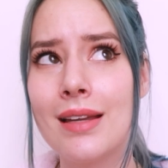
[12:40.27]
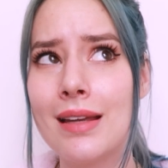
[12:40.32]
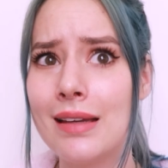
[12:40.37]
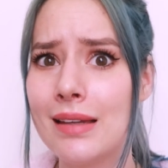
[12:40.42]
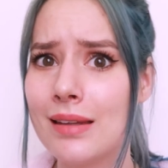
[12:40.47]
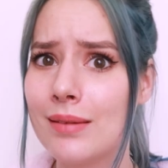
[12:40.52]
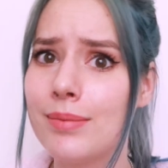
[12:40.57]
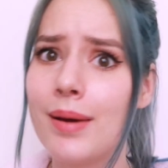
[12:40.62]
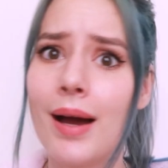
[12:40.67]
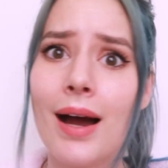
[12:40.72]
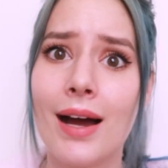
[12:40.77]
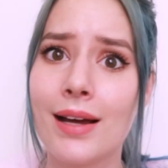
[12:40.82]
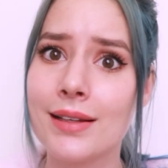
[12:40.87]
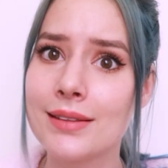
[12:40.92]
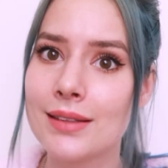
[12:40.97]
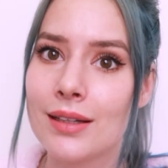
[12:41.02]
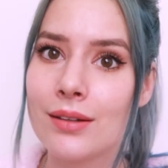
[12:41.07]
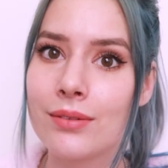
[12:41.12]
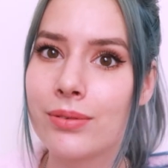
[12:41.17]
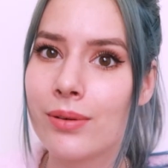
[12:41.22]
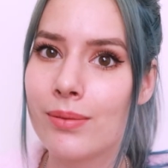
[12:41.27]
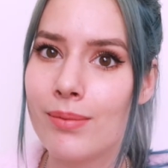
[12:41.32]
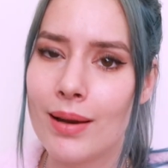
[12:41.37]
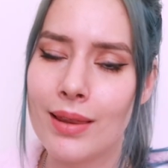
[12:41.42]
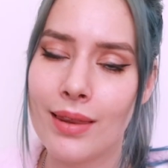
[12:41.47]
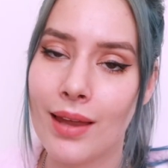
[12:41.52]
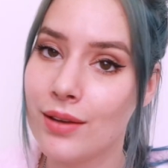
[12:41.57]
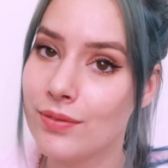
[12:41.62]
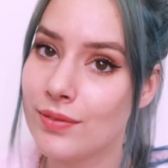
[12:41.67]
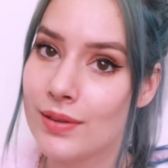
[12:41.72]
in the past, like for
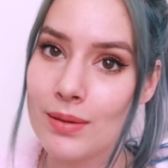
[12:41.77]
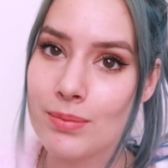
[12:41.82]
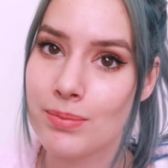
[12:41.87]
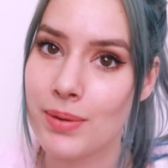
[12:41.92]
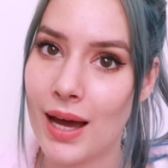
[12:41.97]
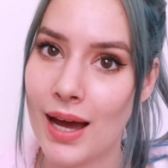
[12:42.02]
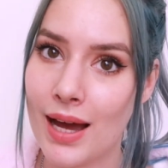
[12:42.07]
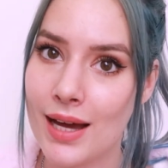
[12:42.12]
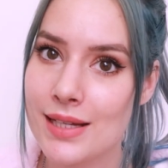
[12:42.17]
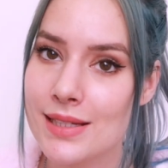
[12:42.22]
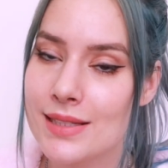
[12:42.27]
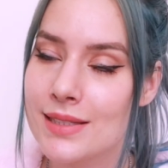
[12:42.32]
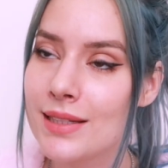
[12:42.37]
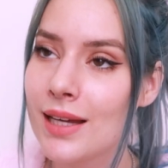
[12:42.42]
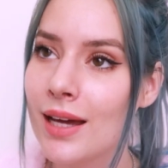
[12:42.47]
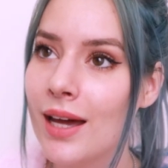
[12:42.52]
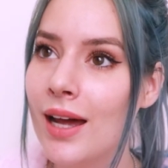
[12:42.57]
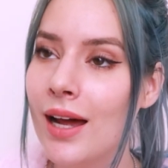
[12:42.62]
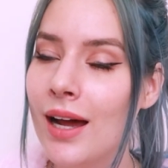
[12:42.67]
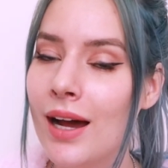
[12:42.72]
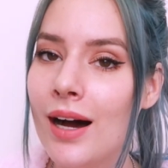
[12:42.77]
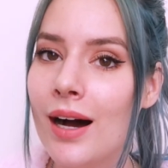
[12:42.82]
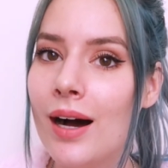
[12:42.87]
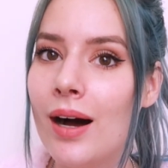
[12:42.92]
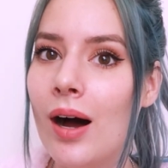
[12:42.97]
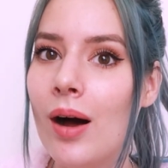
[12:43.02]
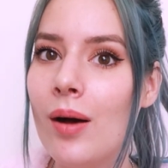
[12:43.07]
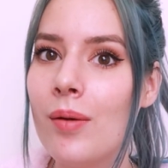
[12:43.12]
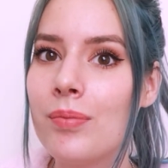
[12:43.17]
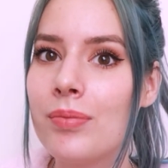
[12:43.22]
my life in the past,
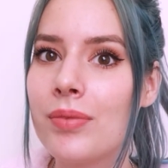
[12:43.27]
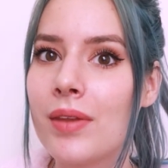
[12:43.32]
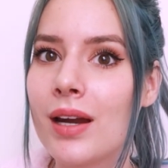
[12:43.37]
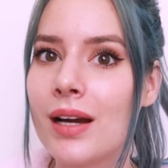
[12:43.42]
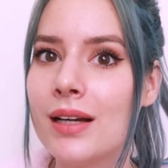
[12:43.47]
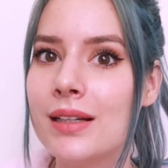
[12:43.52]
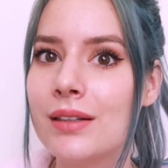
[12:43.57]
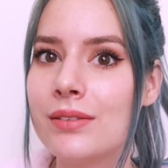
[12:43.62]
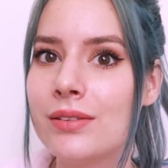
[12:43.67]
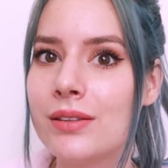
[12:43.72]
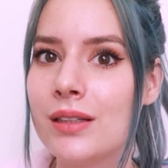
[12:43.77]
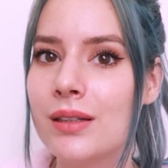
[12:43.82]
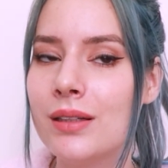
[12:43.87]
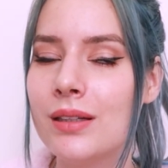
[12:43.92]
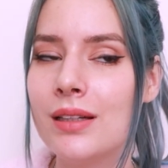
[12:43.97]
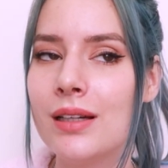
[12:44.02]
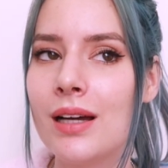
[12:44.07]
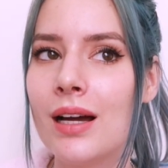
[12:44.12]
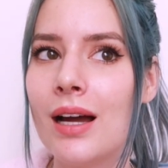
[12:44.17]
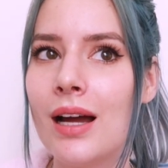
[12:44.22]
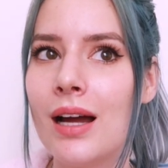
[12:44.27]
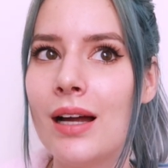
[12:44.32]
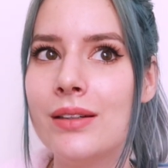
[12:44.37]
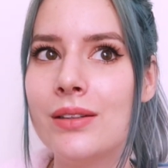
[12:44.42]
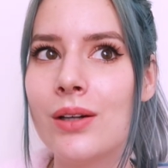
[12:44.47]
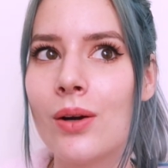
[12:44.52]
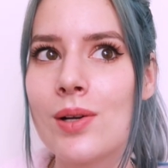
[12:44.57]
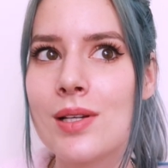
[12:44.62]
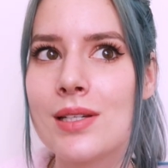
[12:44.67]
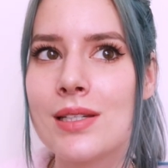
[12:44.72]
that I
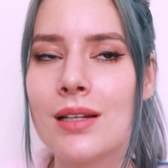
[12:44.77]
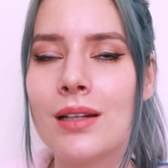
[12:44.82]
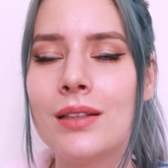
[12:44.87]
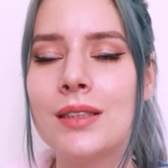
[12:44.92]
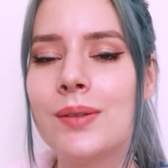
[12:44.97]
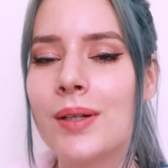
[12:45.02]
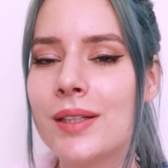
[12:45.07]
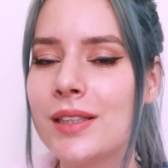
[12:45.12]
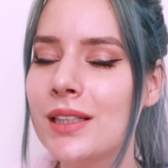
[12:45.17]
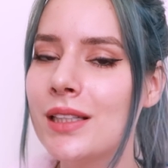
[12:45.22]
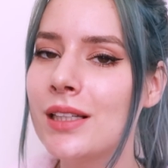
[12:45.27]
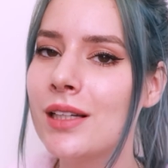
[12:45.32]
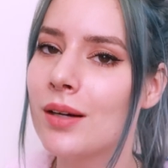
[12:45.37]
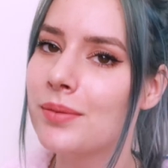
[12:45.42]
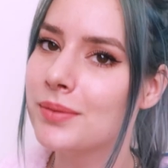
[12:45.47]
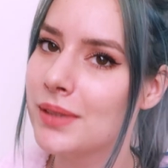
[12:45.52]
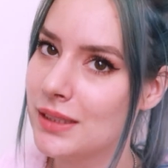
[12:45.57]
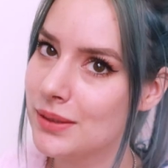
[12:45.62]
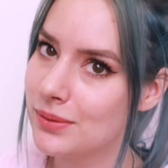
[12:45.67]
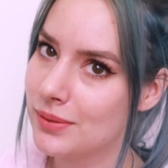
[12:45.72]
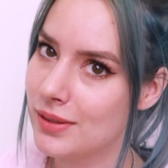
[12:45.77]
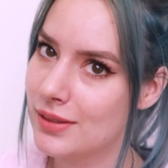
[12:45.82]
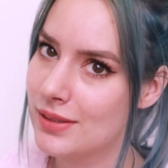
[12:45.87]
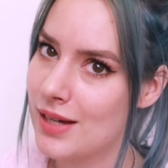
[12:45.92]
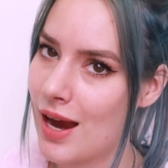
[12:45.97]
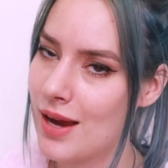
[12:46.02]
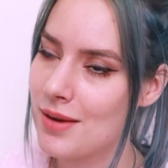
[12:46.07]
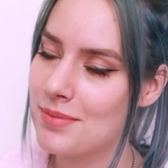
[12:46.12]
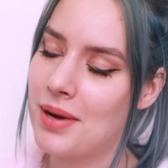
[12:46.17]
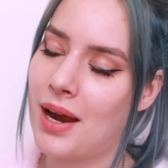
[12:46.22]
noticed, especially in combination with
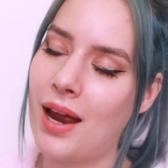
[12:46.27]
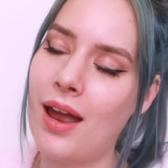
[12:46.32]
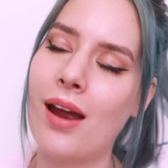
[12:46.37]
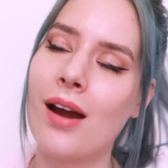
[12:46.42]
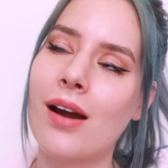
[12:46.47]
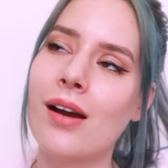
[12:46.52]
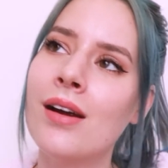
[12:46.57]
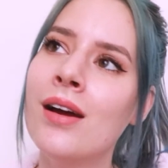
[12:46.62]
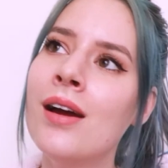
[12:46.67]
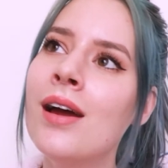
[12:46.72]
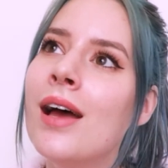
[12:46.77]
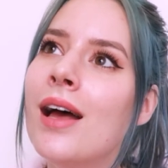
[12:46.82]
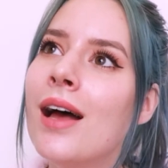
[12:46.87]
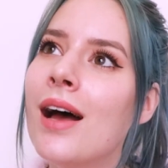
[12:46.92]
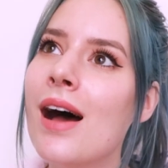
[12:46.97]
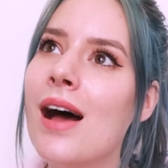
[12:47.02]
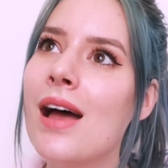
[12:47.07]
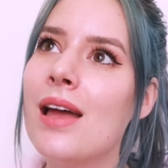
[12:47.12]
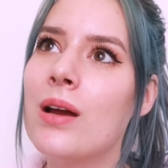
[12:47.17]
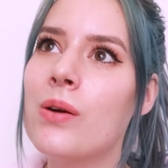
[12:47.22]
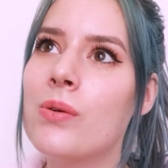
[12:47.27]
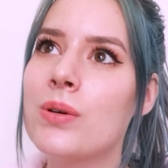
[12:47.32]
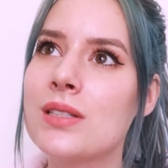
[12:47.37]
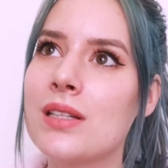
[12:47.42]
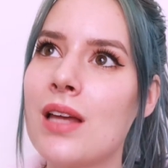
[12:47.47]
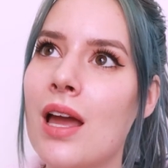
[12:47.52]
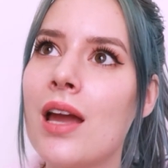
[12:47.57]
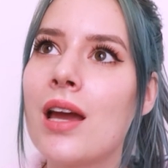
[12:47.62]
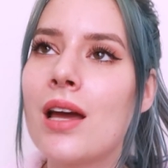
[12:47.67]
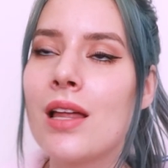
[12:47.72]
dyeing my hair, it
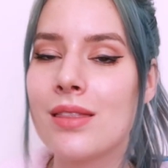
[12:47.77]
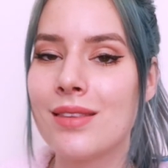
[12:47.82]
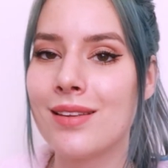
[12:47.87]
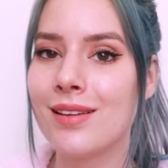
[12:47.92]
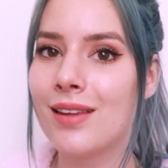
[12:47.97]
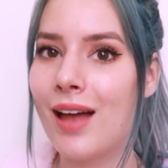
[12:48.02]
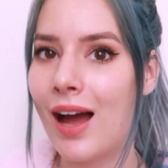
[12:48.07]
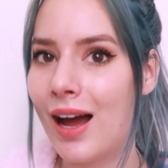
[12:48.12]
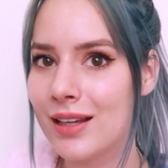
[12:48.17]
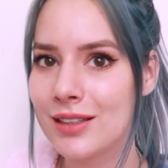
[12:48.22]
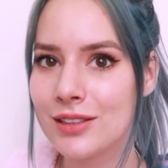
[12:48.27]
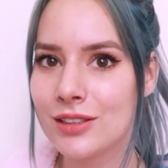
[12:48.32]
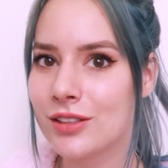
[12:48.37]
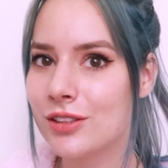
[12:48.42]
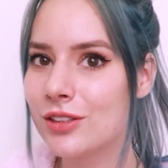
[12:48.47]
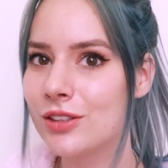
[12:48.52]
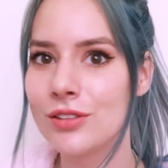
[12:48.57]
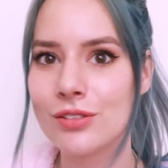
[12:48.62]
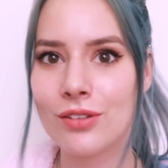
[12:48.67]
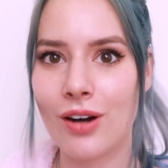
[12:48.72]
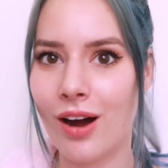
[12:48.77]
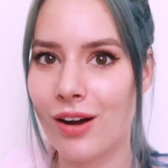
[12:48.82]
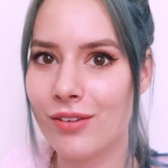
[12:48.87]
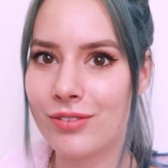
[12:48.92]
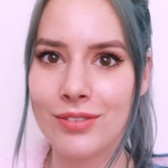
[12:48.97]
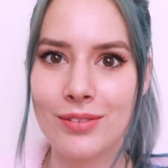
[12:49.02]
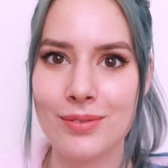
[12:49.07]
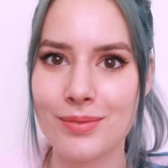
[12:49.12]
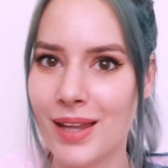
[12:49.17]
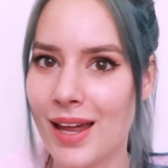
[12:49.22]
was like the last straw
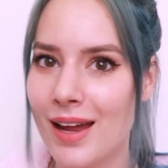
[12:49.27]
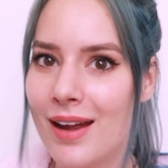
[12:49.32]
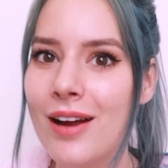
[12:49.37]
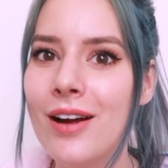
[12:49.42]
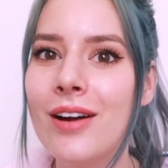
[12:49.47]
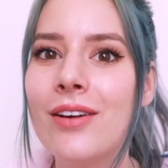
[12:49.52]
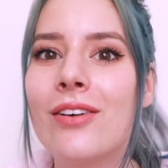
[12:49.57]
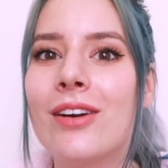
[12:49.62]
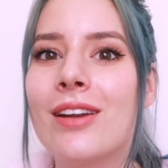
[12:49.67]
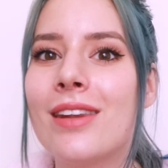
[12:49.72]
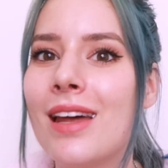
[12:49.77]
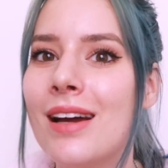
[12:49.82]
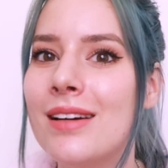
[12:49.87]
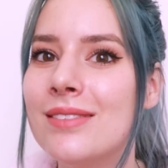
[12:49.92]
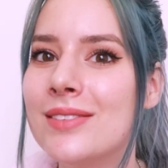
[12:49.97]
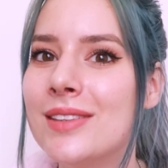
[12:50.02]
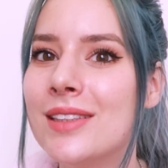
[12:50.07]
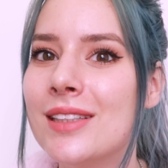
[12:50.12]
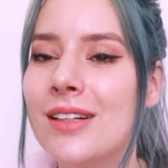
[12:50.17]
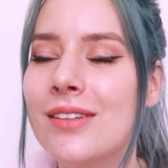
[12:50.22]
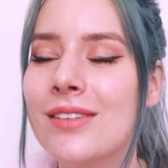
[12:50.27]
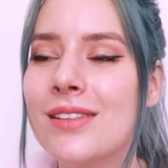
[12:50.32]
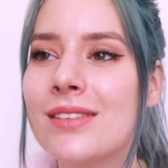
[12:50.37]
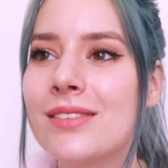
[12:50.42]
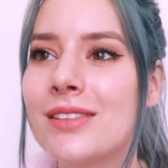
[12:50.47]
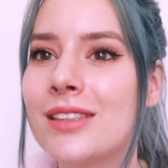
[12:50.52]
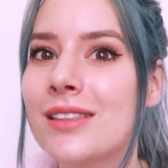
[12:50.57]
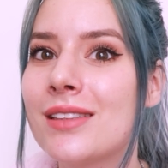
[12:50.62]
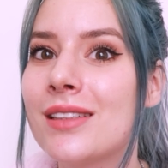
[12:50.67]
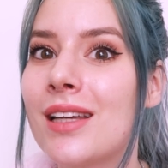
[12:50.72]
for them, you know. They
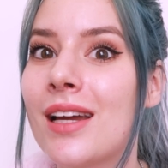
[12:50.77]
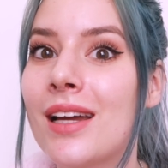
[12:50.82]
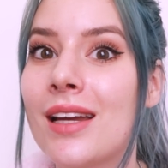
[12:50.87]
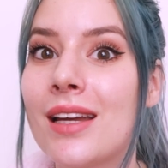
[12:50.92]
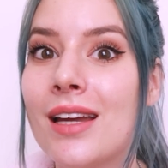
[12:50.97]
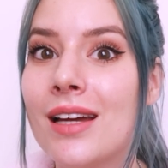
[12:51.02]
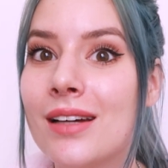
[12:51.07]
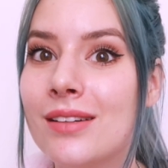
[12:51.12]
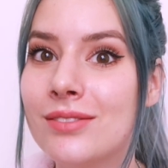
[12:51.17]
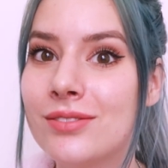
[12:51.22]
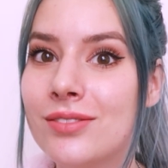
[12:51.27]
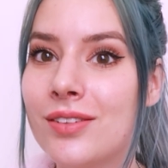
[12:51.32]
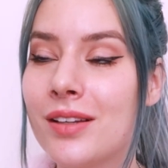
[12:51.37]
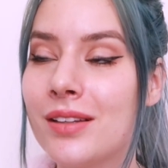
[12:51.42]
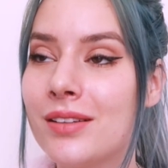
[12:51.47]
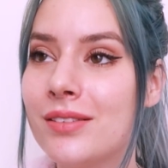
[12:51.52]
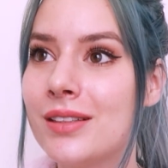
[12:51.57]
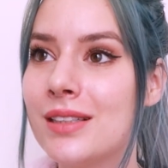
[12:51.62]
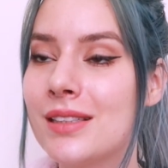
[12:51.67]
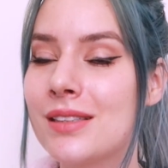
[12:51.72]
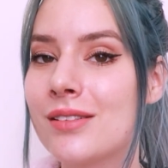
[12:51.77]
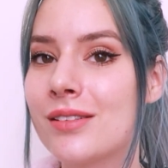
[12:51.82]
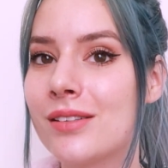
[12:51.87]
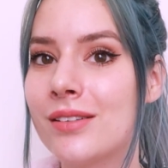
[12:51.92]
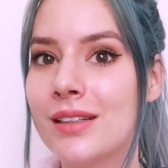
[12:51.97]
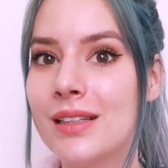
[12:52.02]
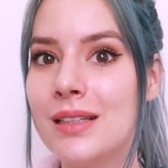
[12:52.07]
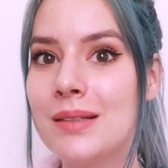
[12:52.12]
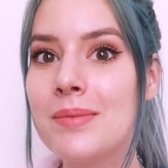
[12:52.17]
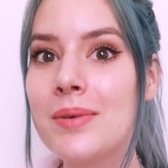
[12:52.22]
were just like, I can't follow this
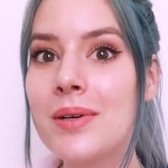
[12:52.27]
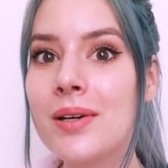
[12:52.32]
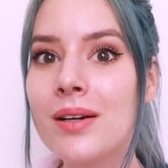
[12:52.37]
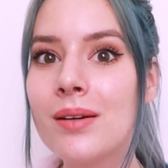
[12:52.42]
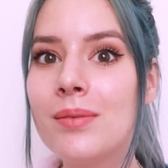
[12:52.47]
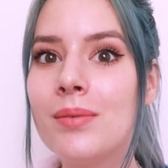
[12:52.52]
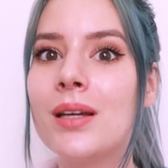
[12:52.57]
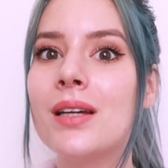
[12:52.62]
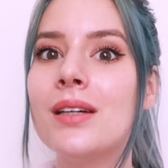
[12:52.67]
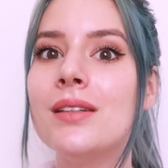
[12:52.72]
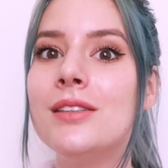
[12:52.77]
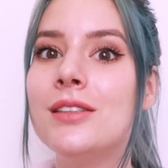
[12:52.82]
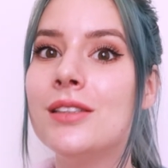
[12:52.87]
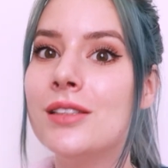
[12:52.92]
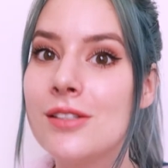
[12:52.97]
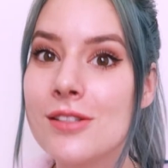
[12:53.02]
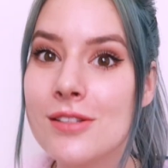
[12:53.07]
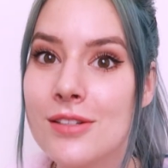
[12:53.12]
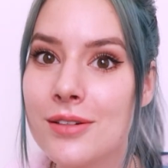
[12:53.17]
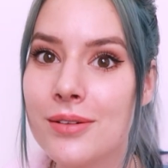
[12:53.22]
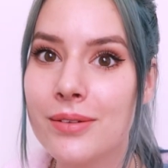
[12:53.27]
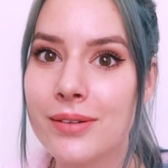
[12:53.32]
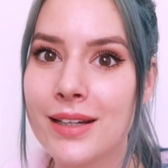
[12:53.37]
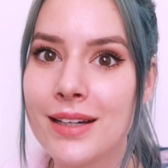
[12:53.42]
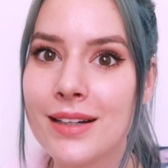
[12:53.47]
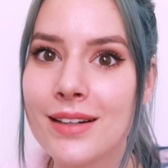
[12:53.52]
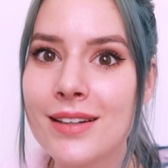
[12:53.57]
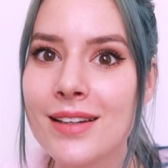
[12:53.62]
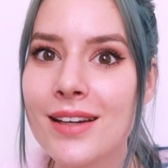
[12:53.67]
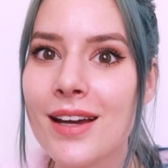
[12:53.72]
girl anymore because she's too
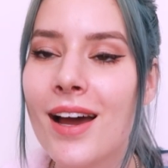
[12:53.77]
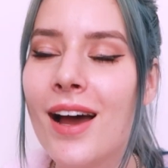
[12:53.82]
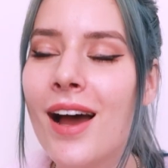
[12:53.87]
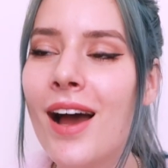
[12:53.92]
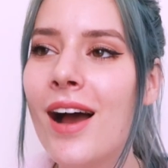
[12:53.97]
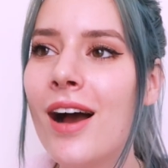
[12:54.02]
weird.